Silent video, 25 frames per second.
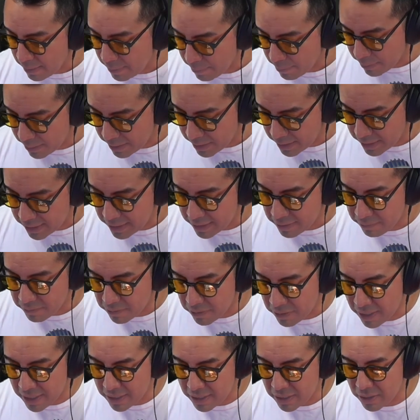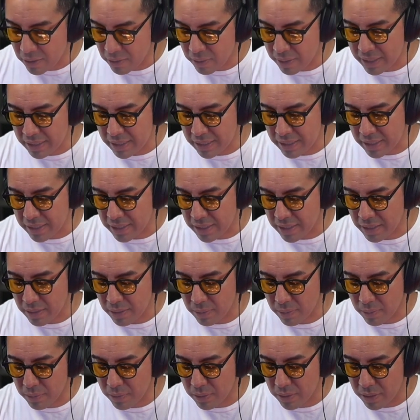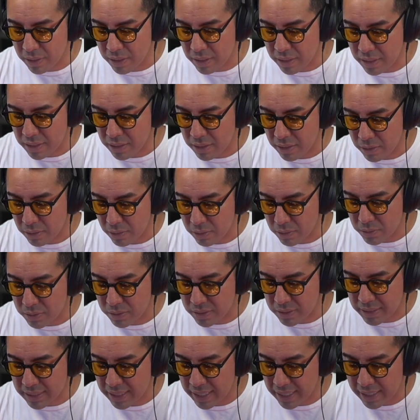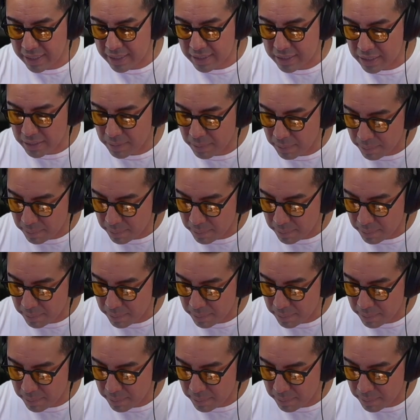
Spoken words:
But if you had no idea what those talents